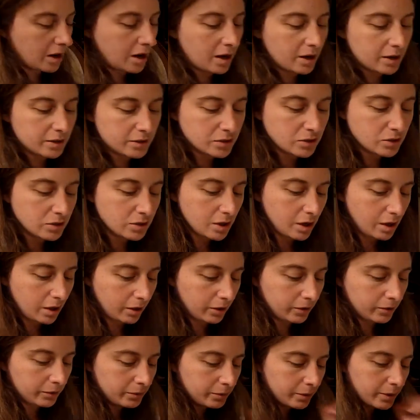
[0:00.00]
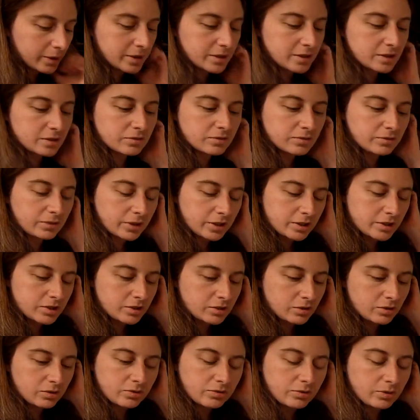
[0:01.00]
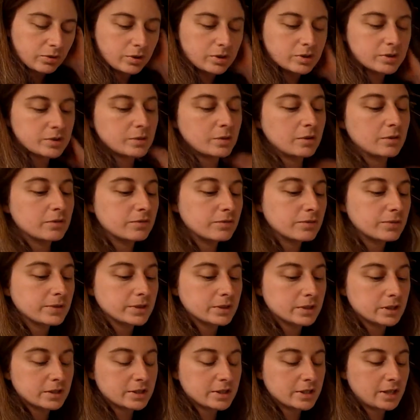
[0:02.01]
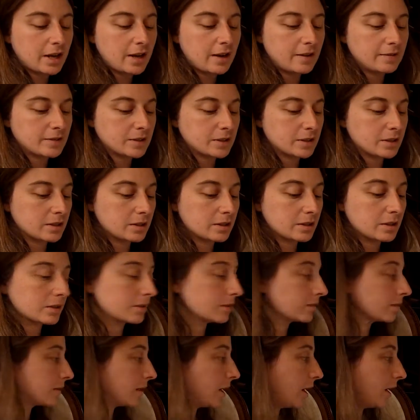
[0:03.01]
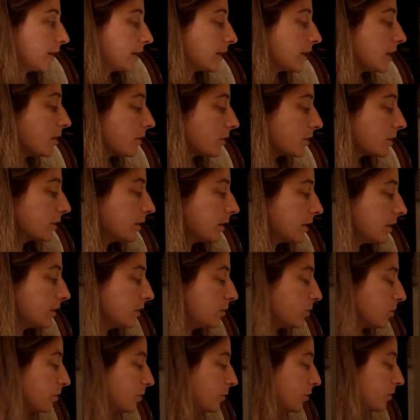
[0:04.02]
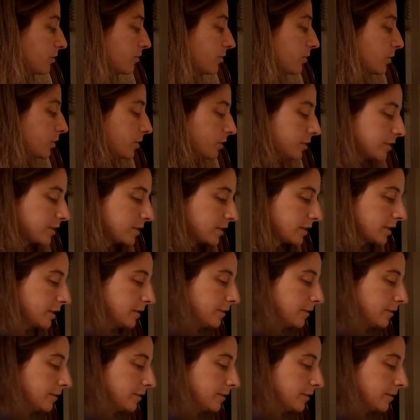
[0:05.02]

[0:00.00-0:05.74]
So, what is the frictional force? Well, first I have to calculate normal force.